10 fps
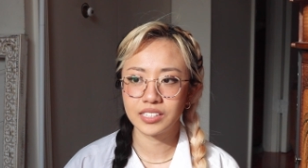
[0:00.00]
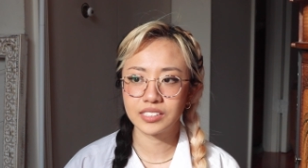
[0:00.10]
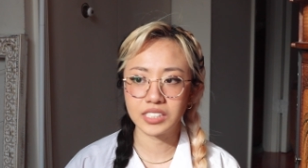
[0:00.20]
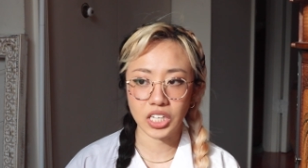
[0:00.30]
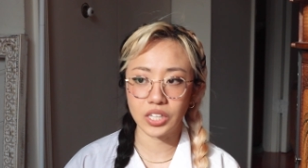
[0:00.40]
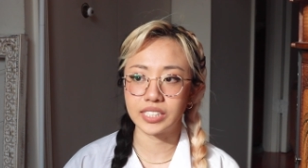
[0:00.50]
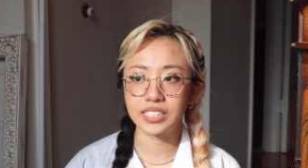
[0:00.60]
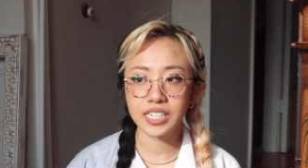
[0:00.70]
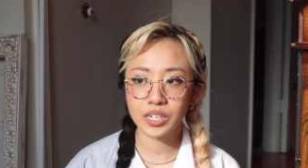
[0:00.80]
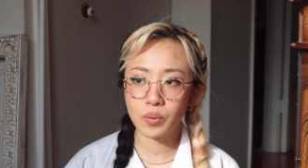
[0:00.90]

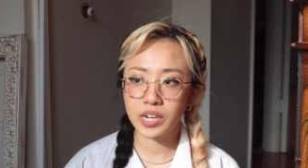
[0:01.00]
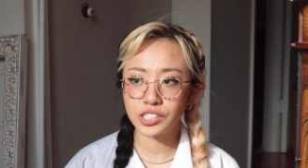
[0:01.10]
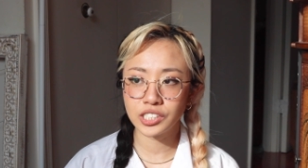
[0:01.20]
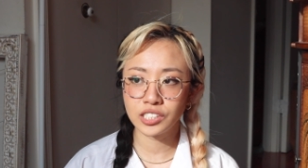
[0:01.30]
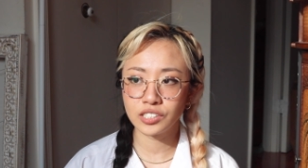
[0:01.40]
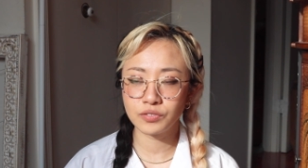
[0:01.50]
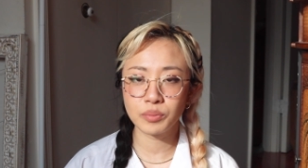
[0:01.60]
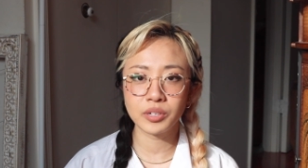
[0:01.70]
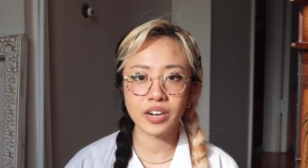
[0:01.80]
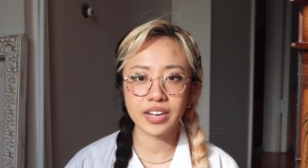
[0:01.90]
solicit questions
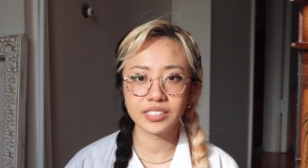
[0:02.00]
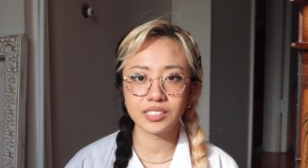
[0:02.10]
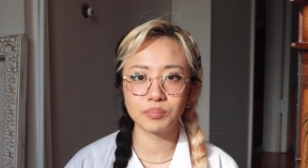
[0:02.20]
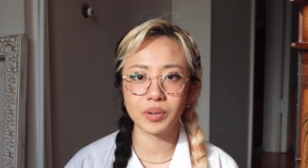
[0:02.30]
from you guys,